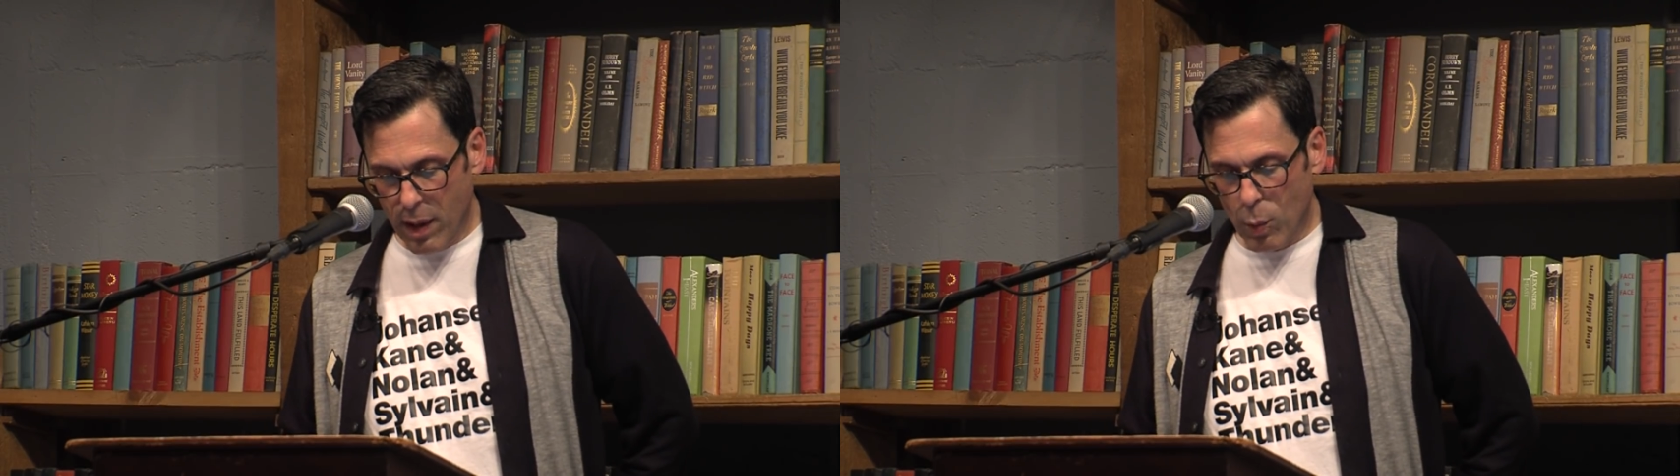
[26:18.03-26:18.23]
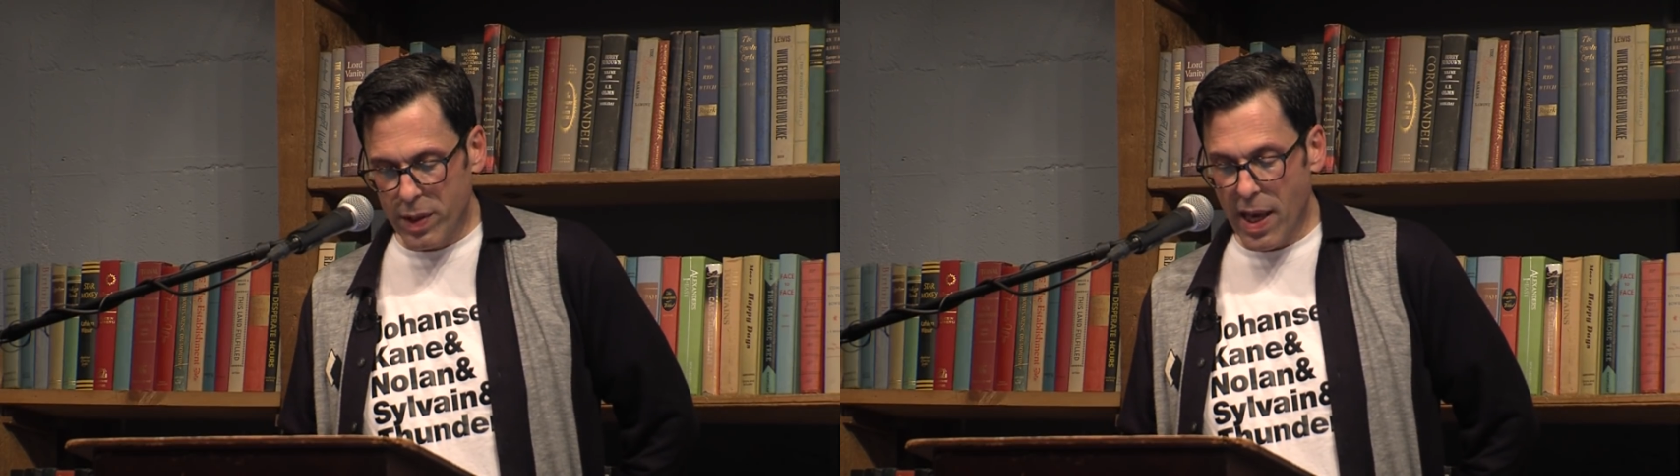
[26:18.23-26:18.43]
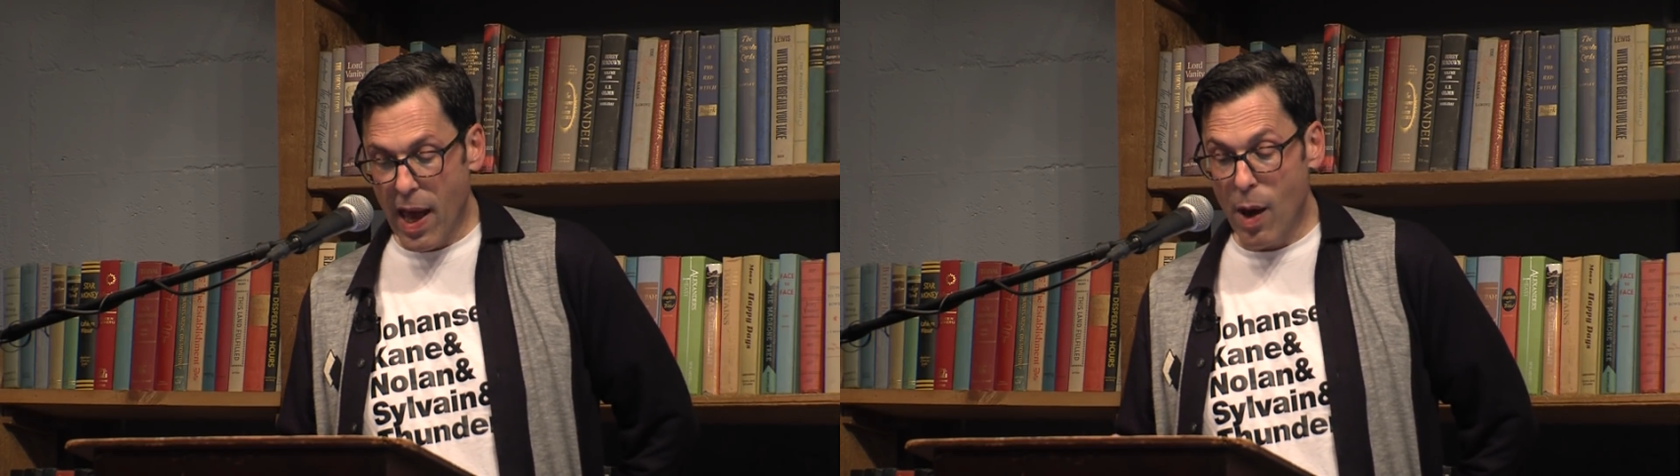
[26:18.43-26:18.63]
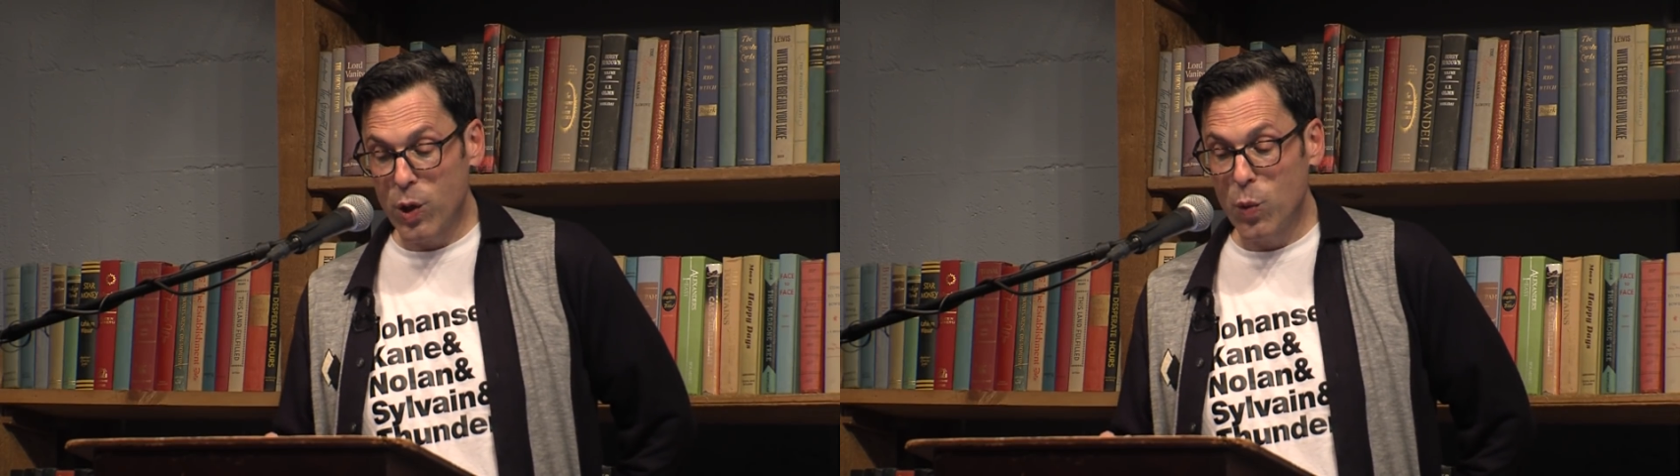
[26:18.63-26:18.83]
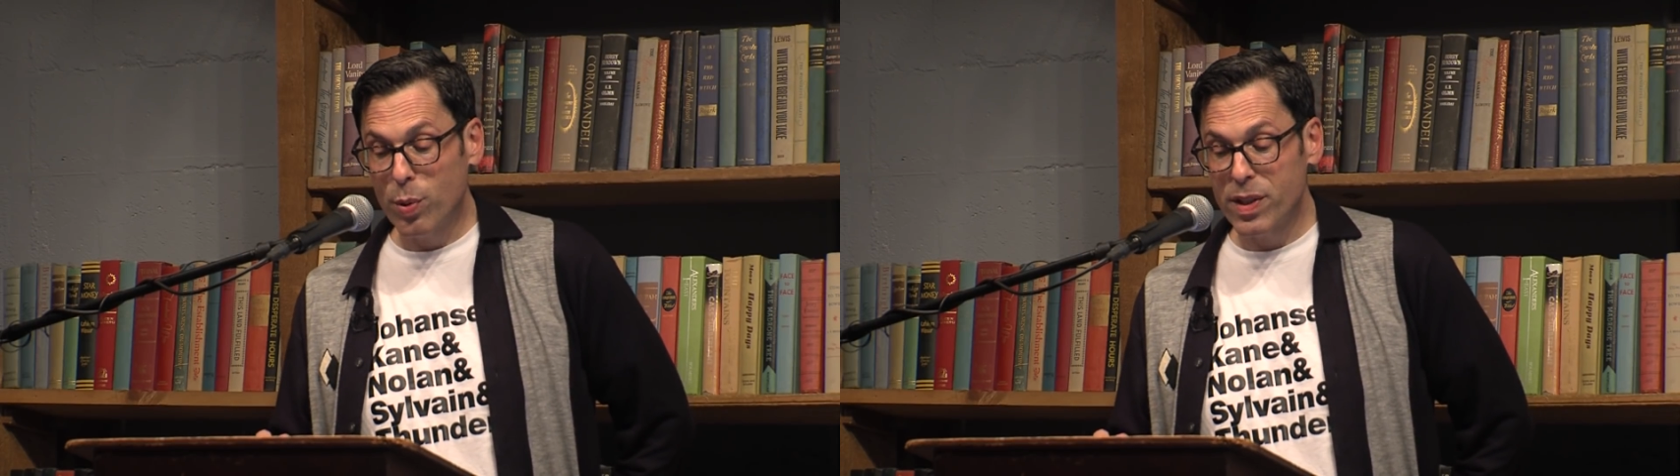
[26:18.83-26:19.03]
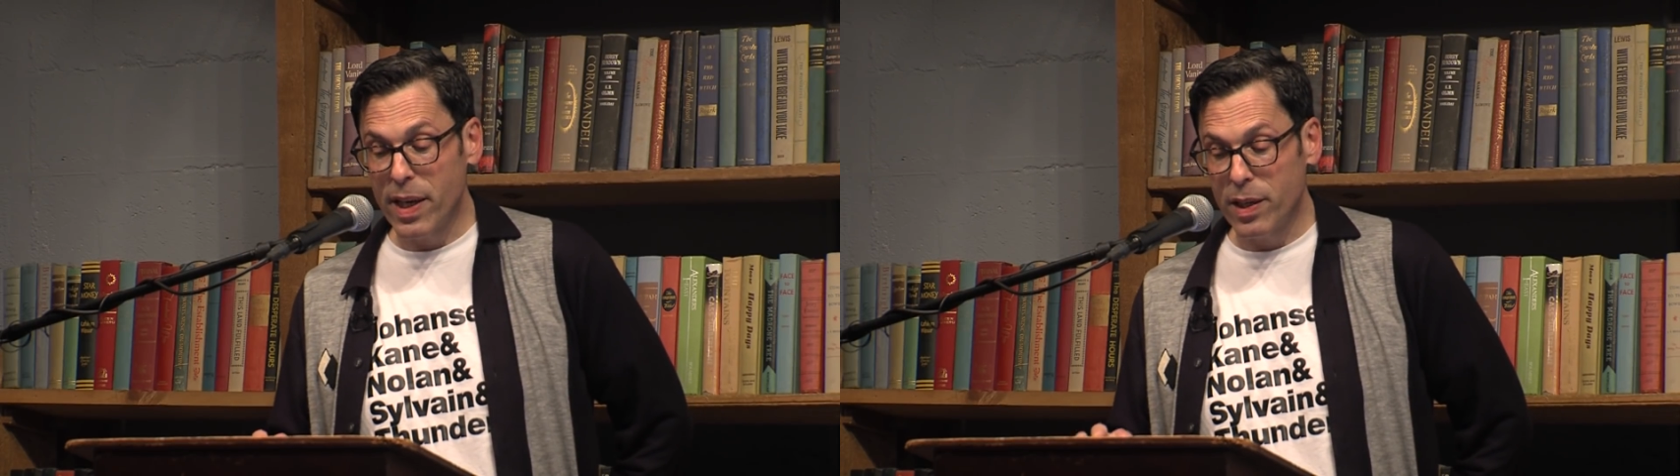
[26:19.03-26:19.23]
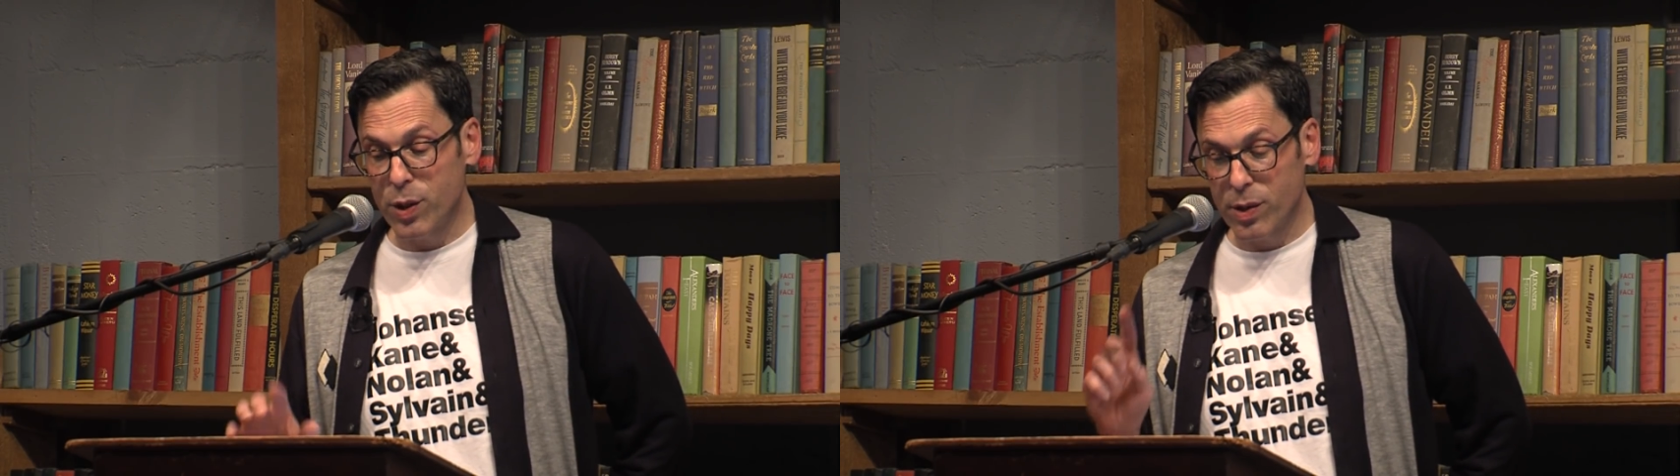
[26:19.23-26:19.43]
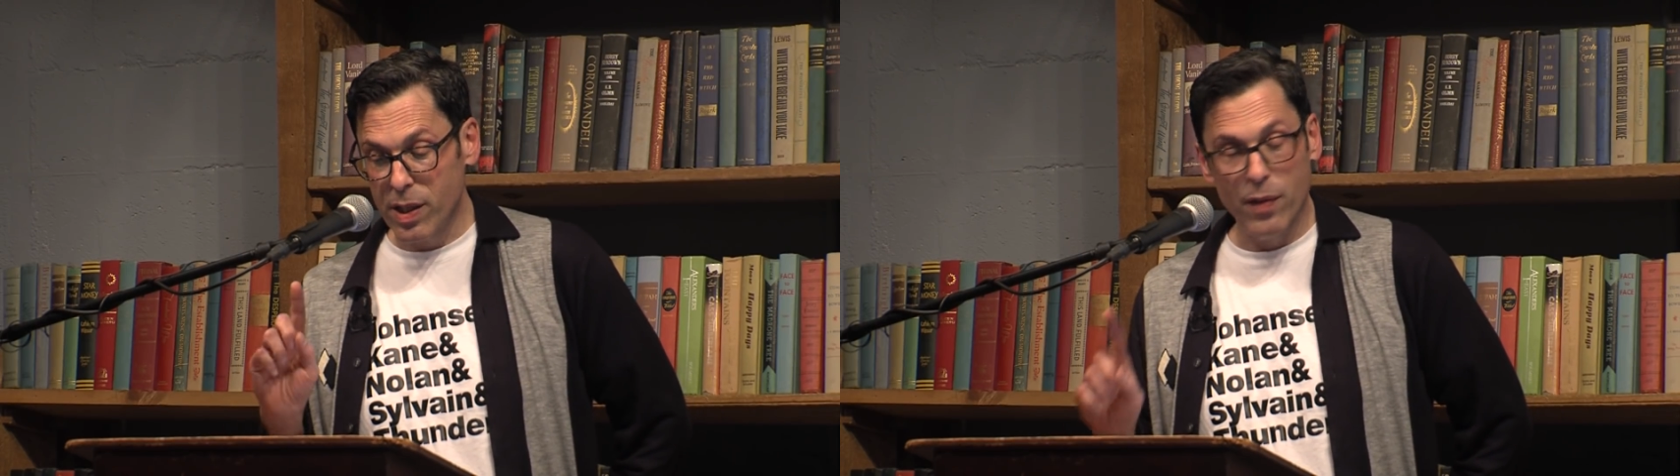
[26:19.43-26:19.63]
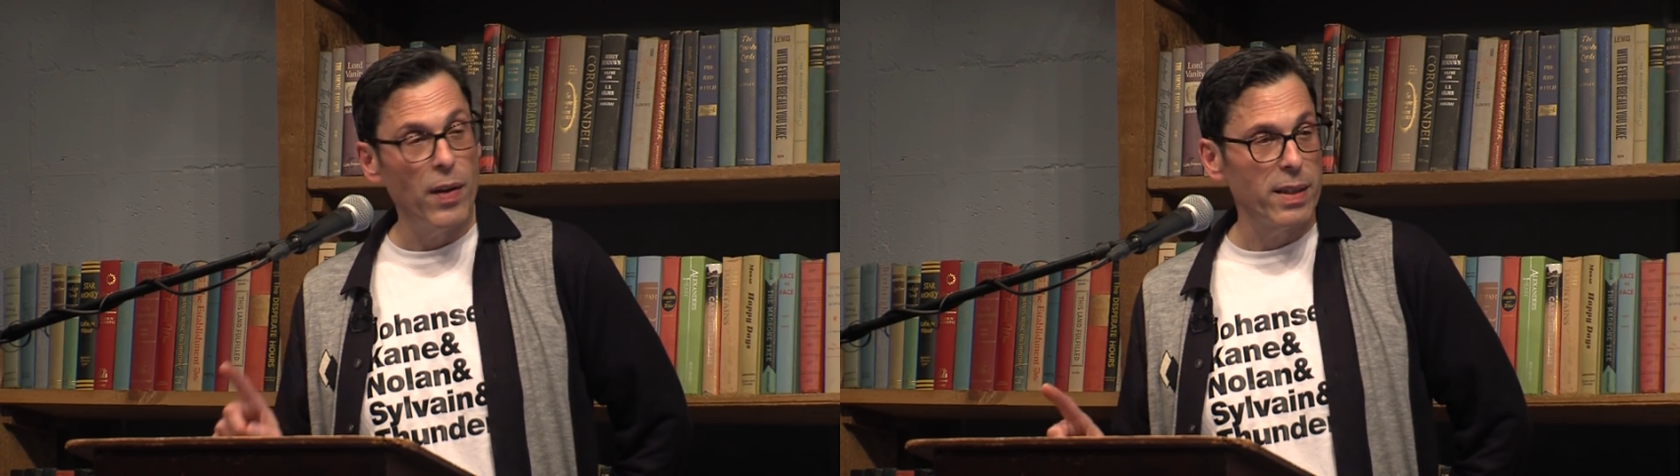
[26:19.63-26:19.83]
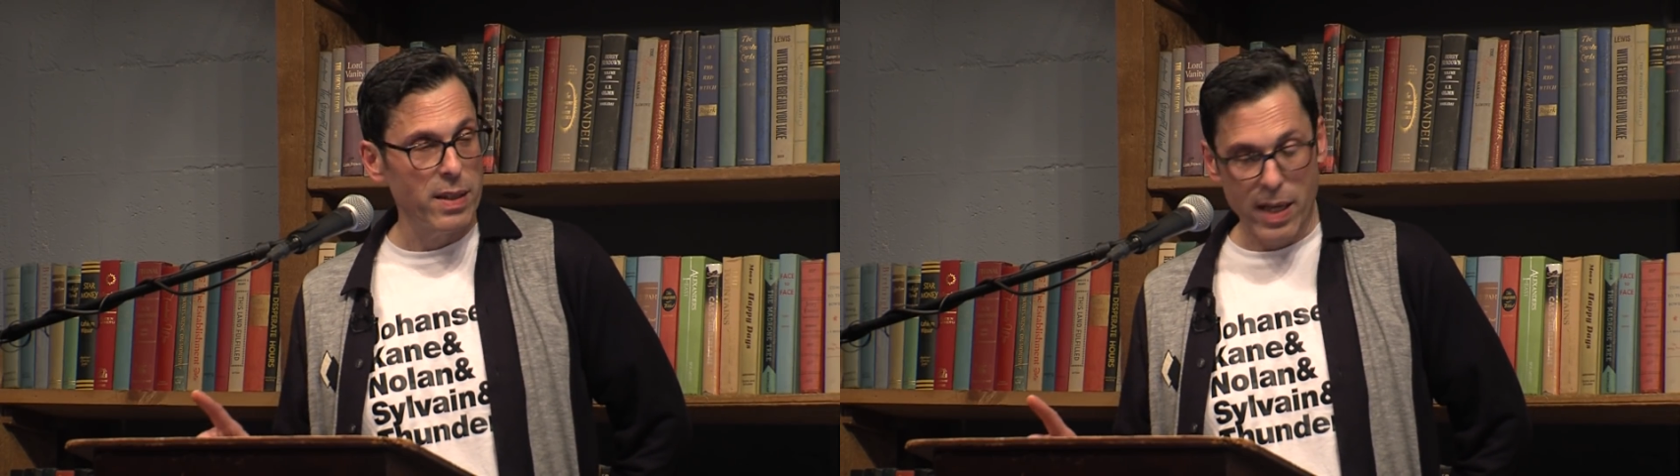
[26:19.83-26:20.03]
was how you presented yourself
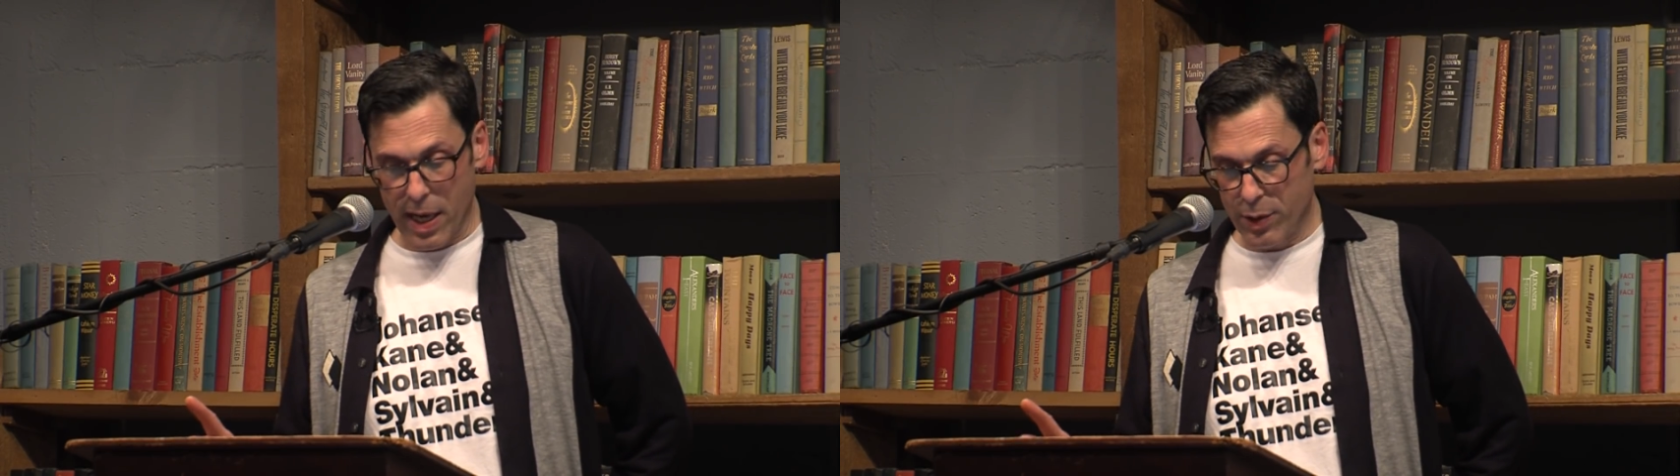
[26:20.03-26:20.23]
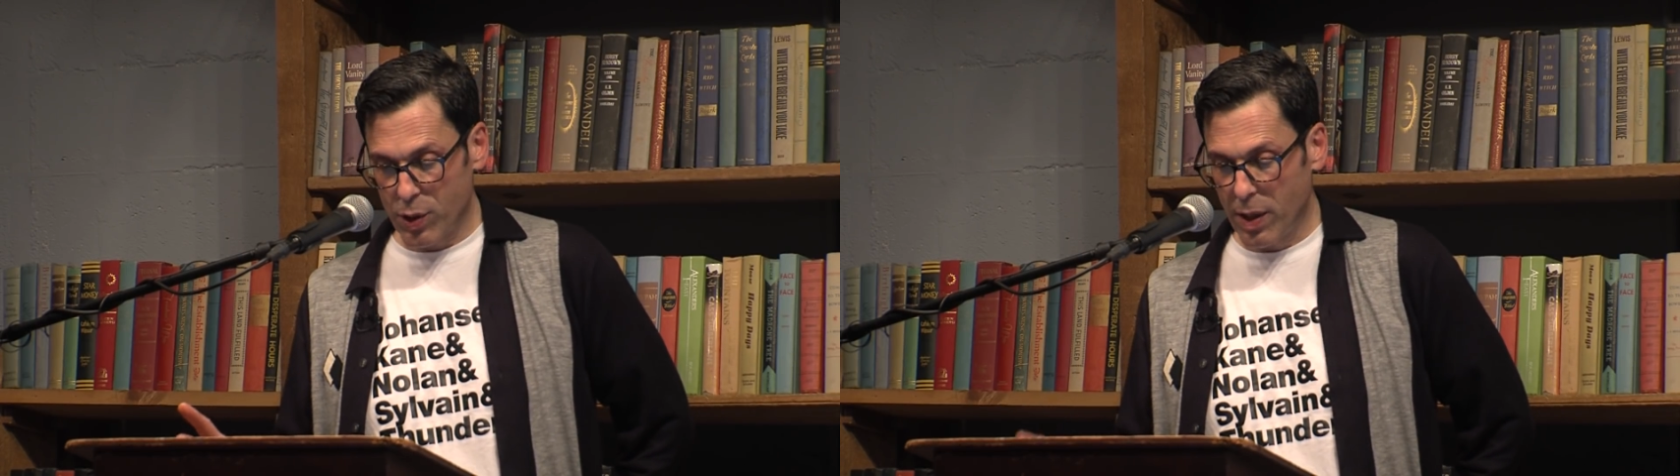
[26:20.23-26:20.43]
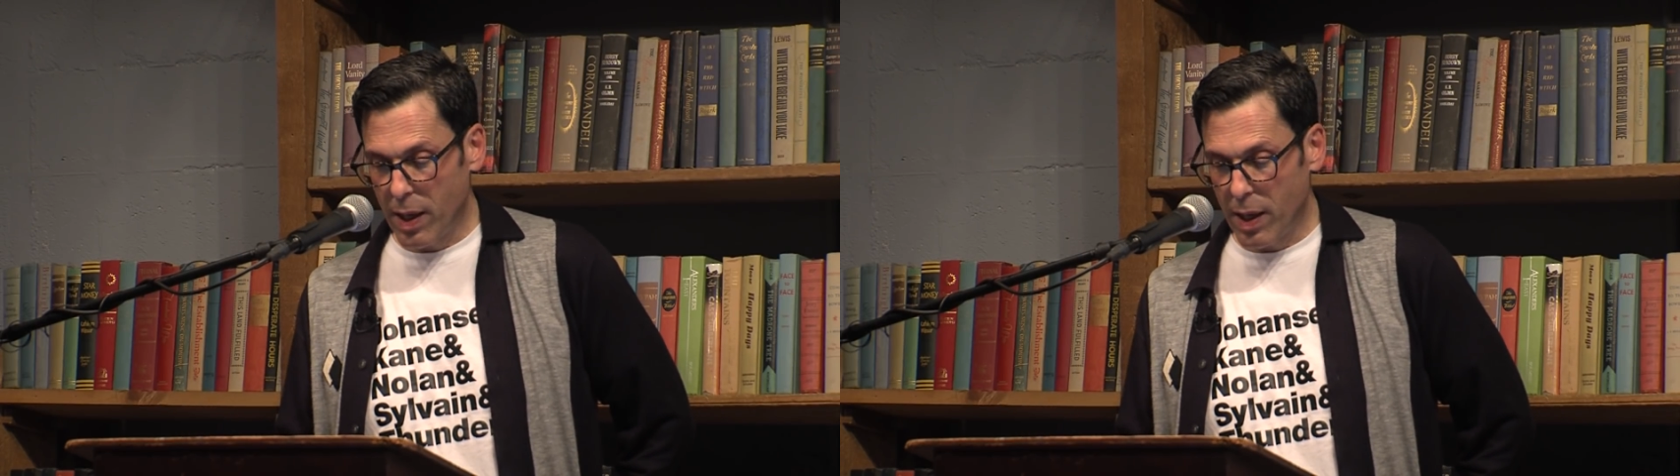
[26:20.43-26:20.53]
on stage.